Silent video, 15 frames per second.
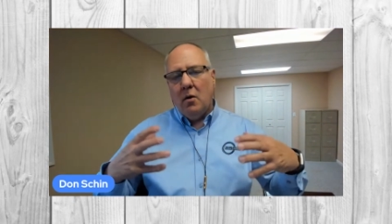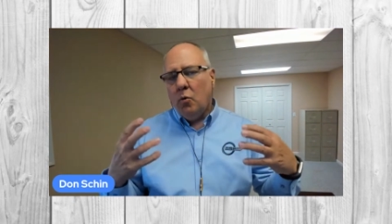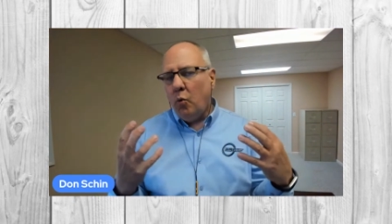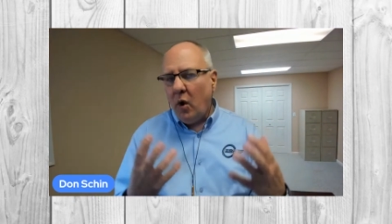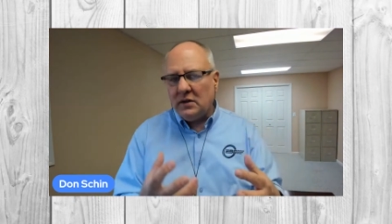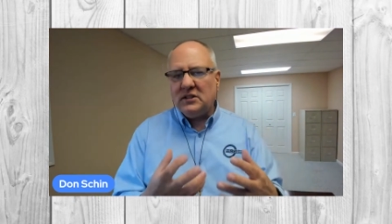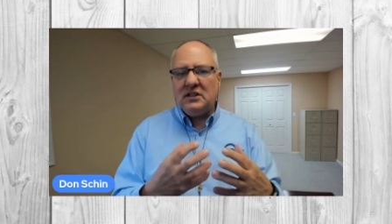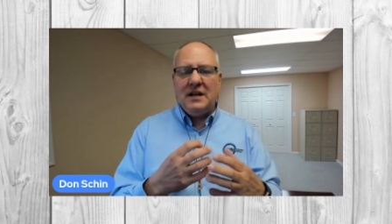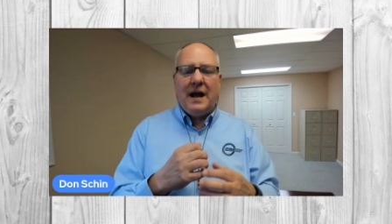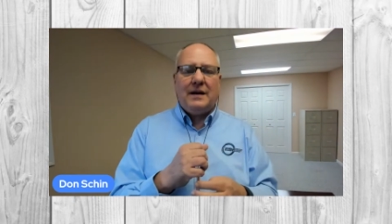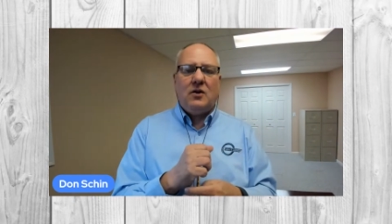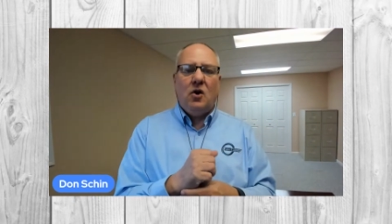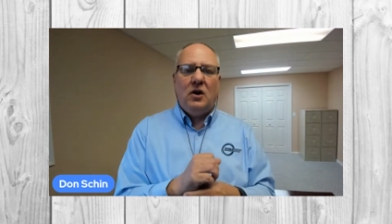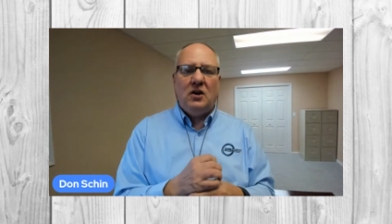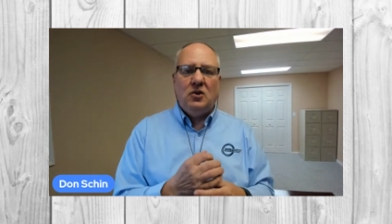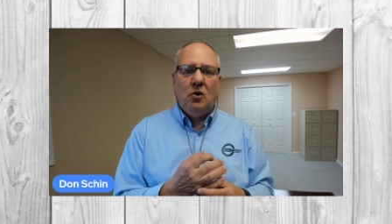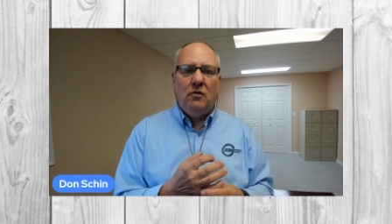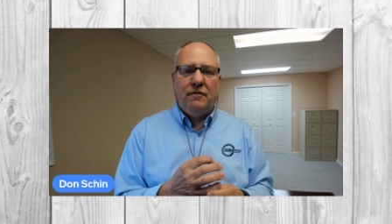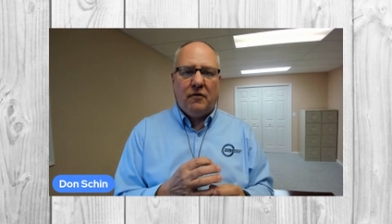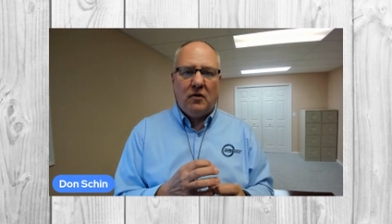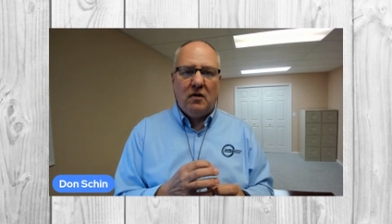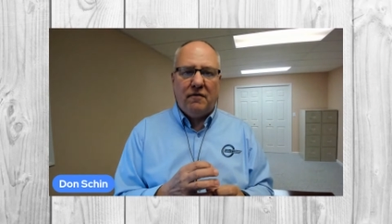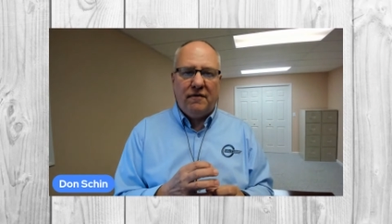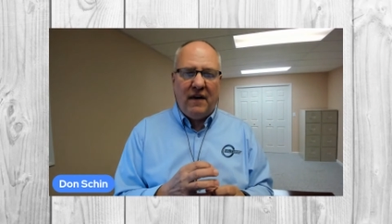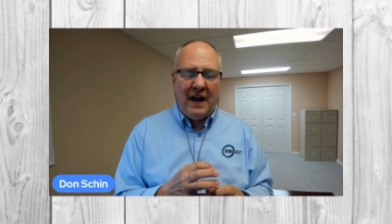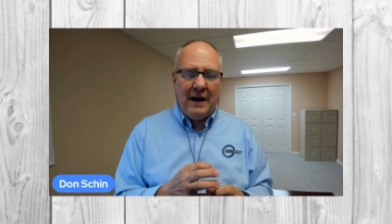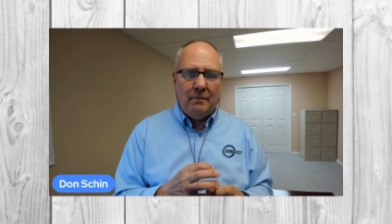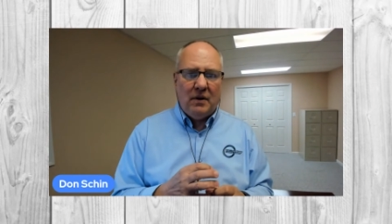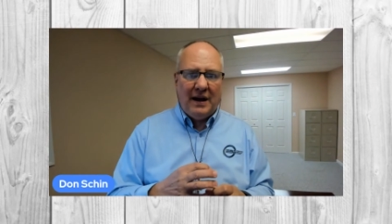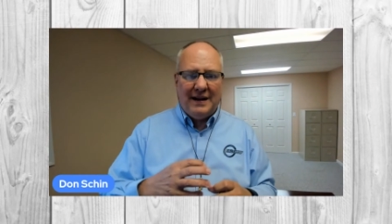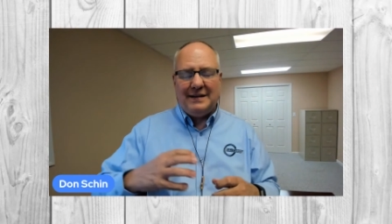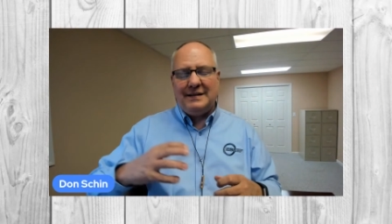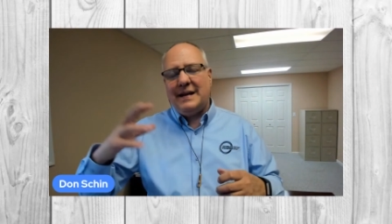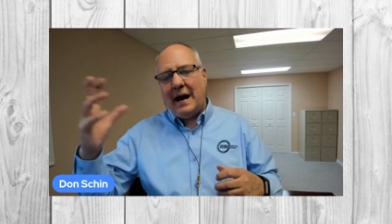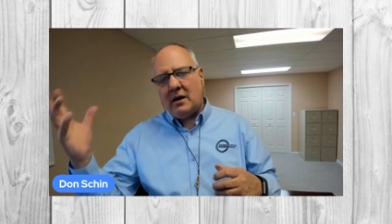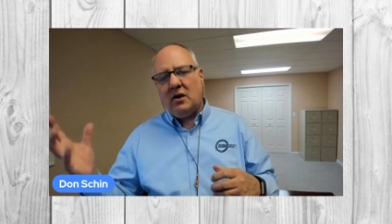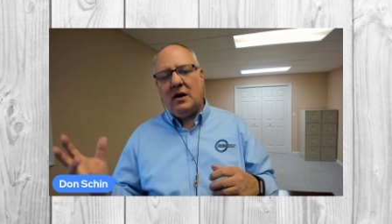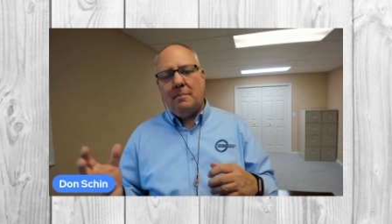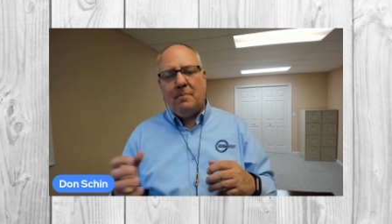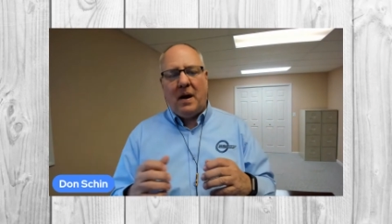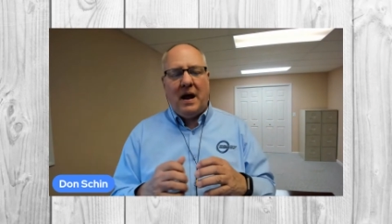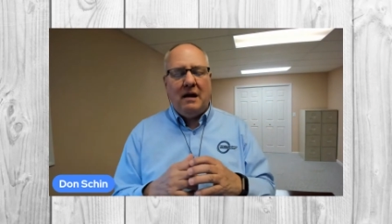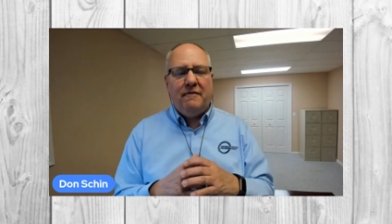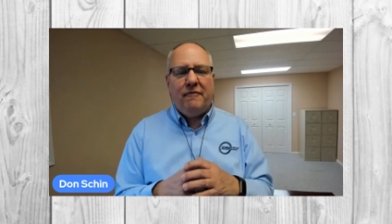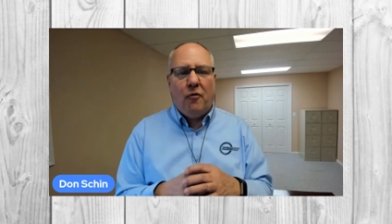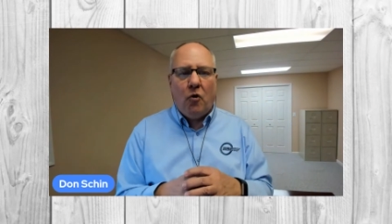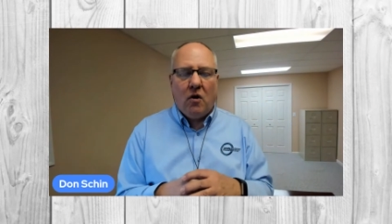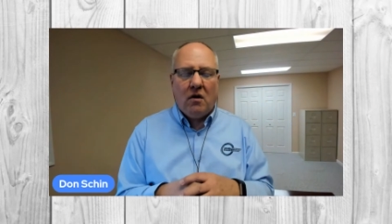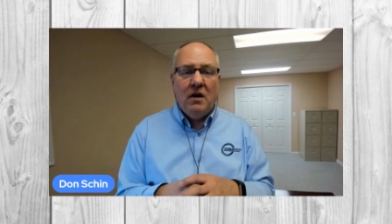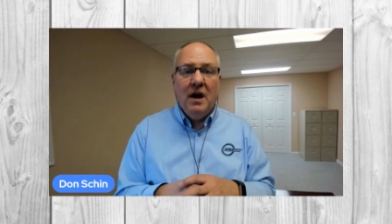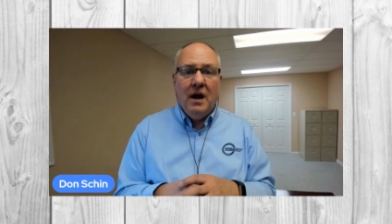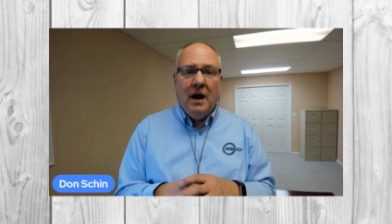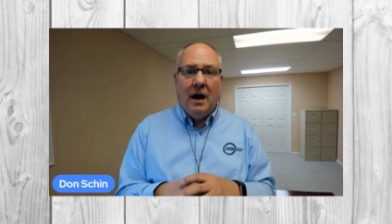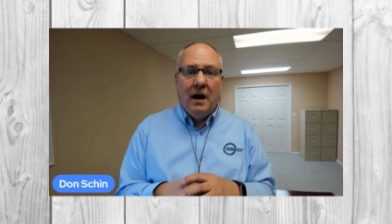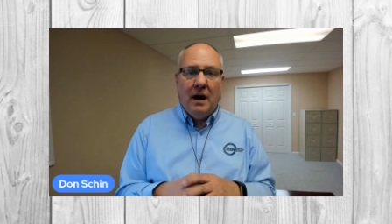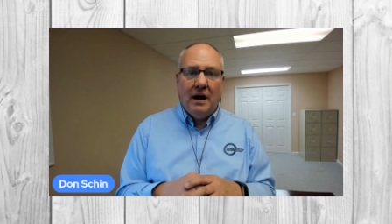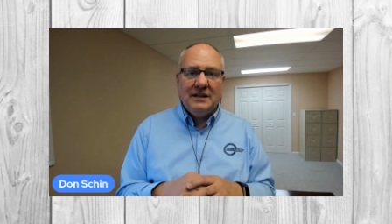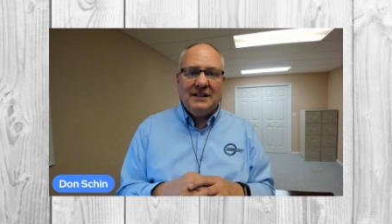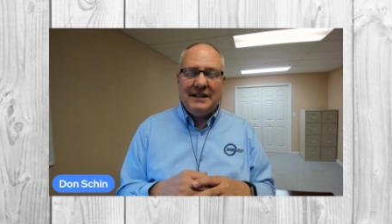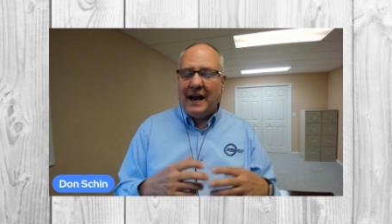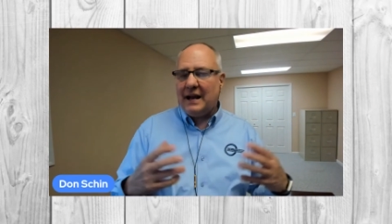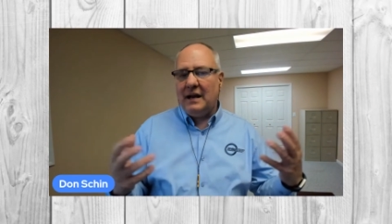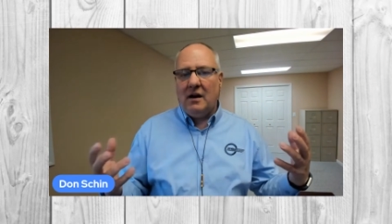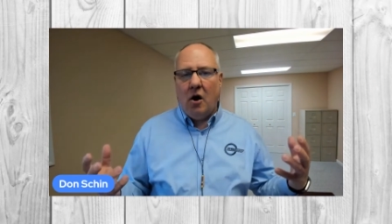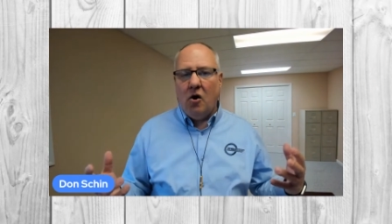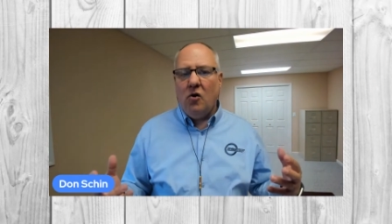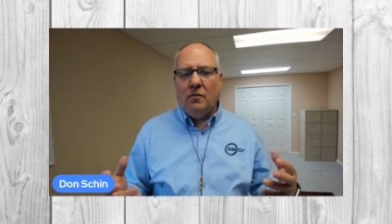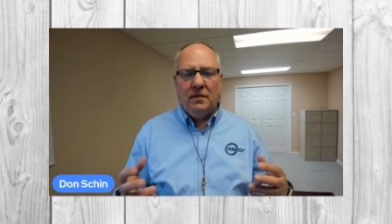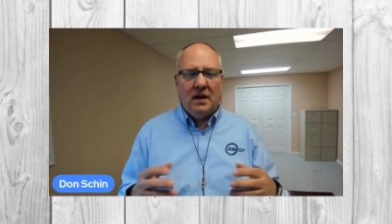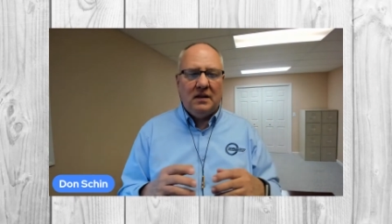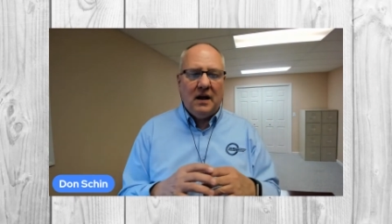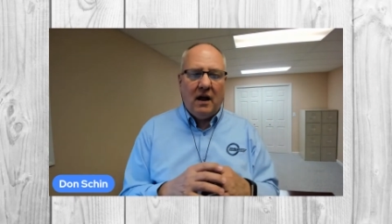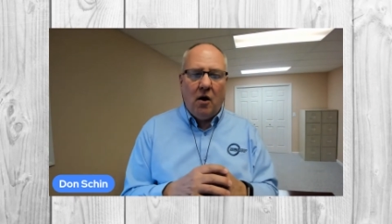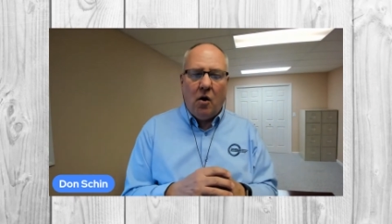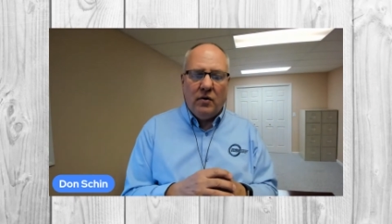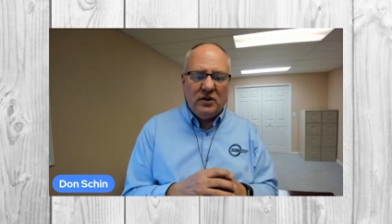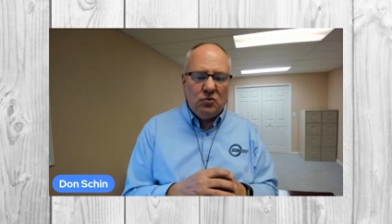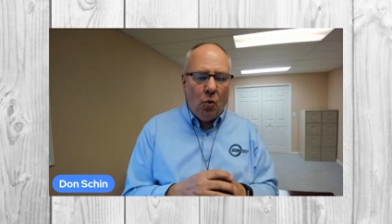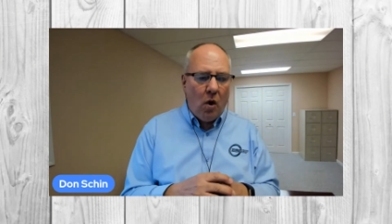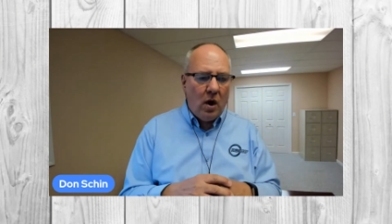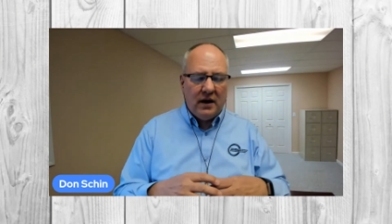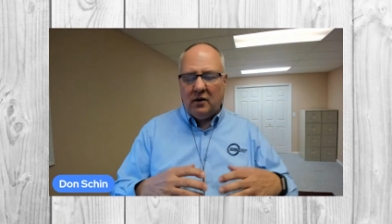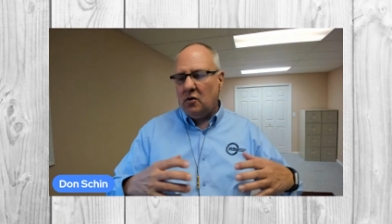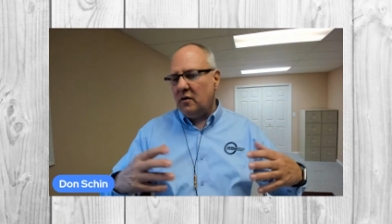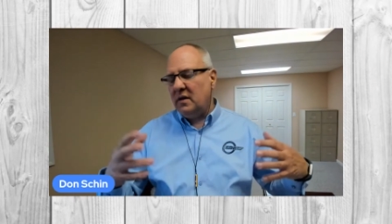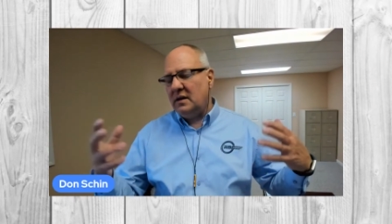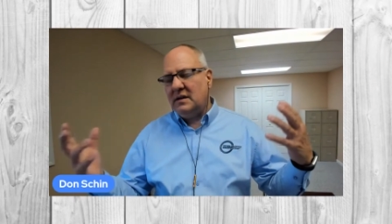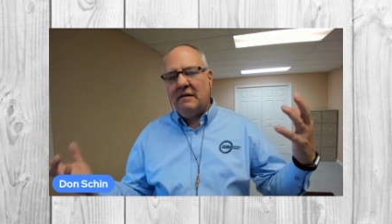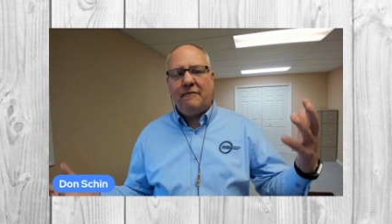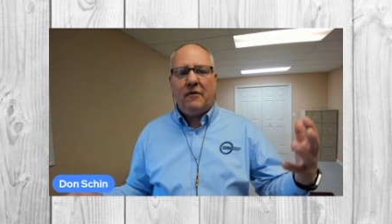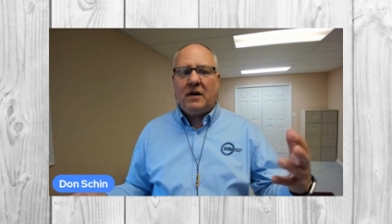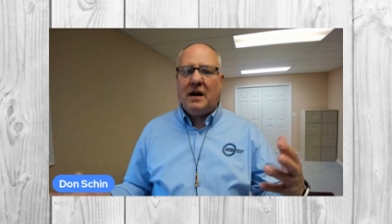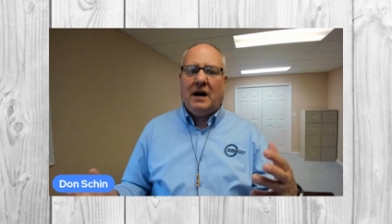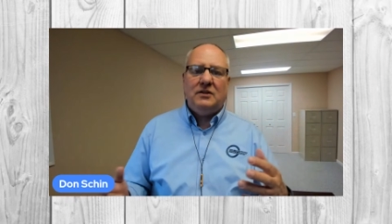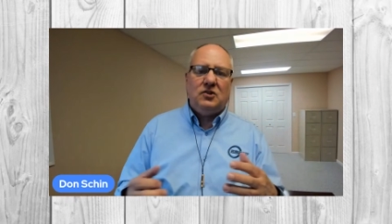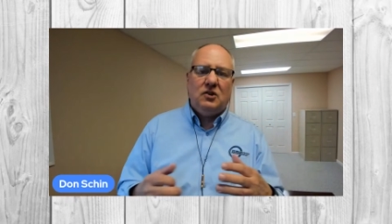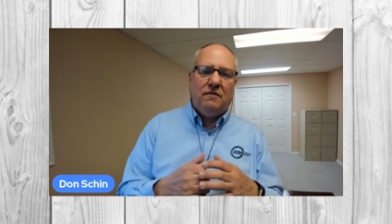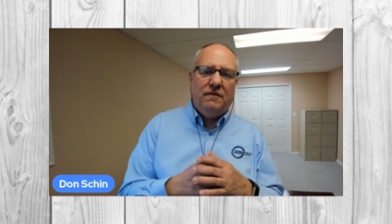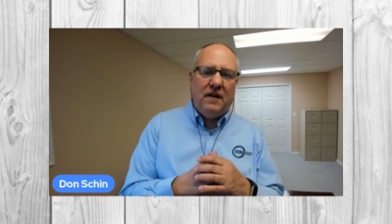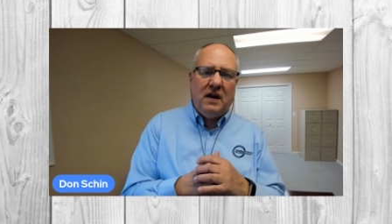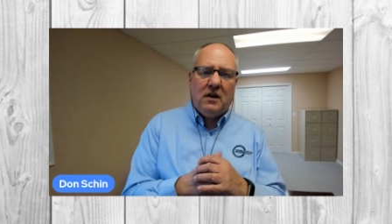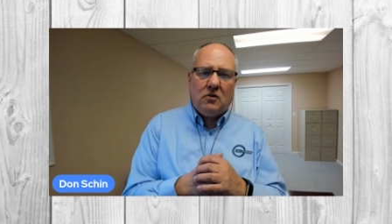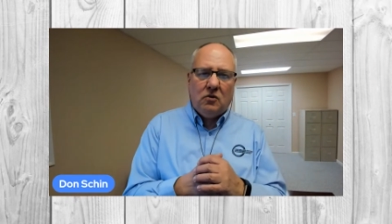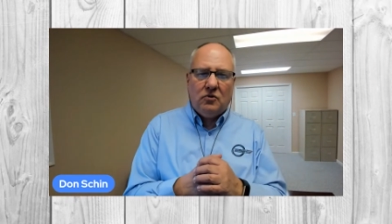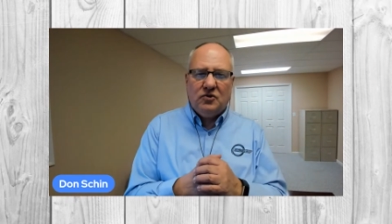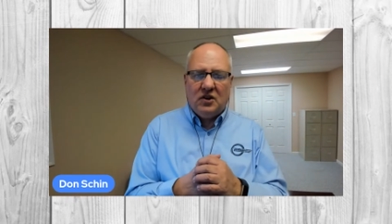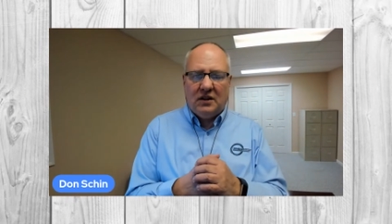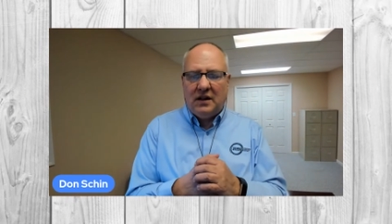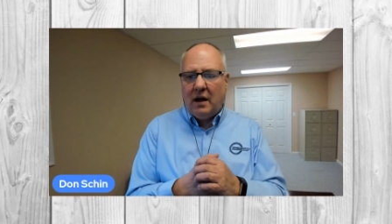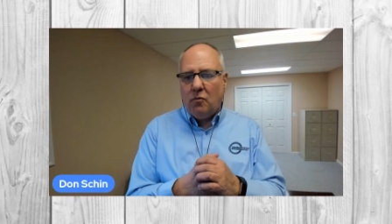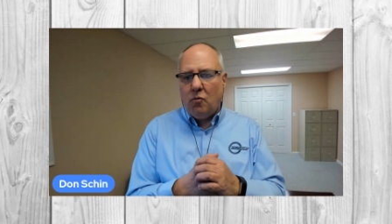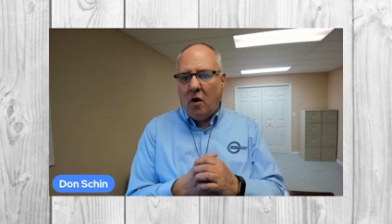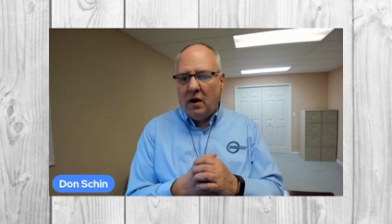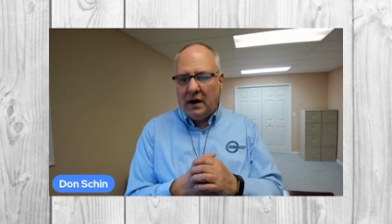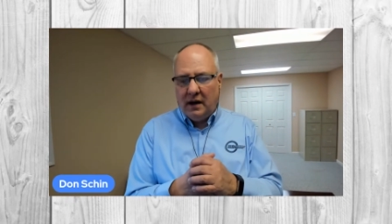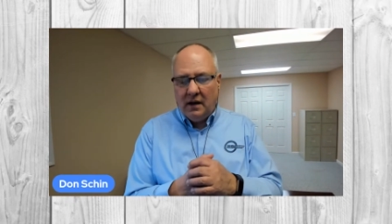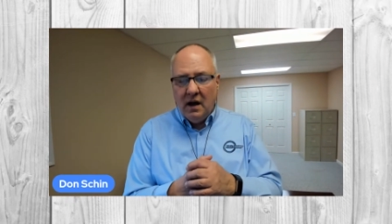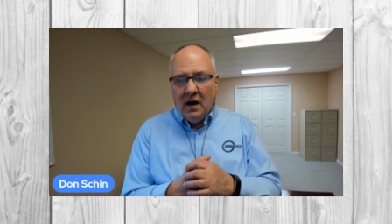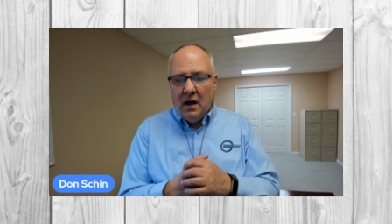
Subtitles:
What's that going to do for their family? Is that going to pay for a second home that they always wanted, or the different kinds of vehicles that they wanted,